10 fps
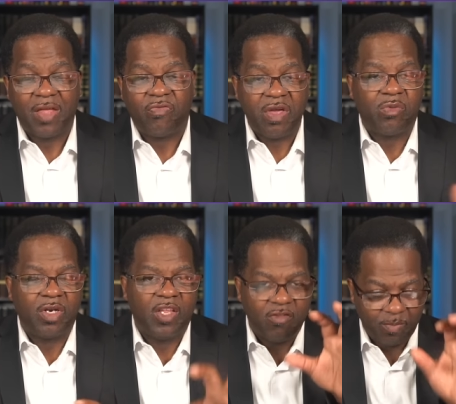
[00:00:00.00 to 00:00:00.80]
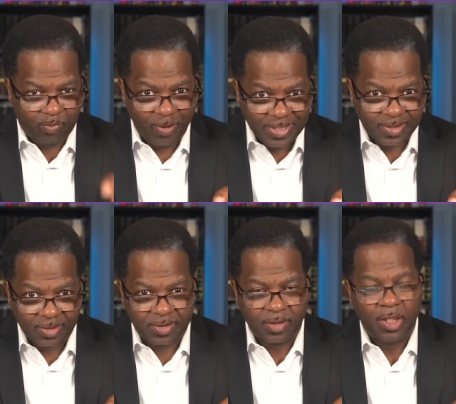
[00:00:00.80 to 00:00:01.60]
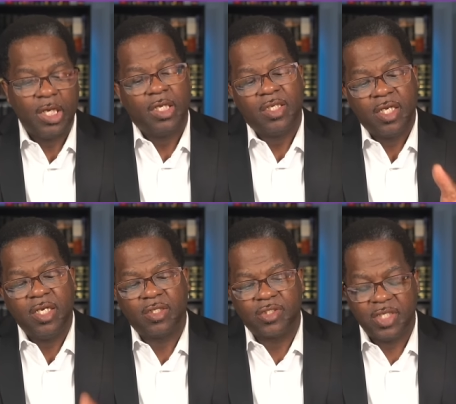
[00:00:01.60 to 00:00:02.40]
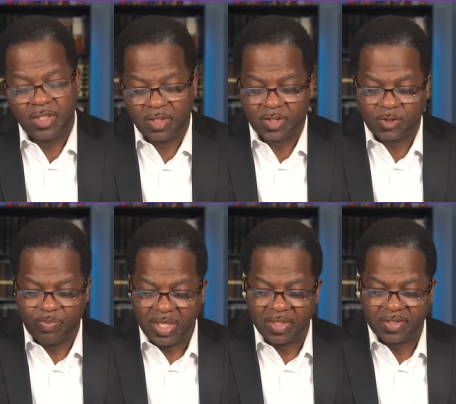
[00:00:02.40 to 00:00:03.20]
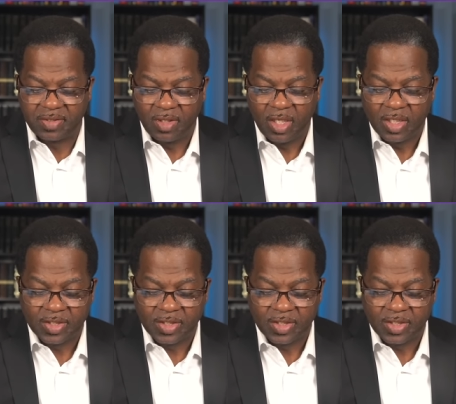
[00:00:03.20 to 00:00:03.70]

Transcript: Yet they were in the presence. Here Jesus speaks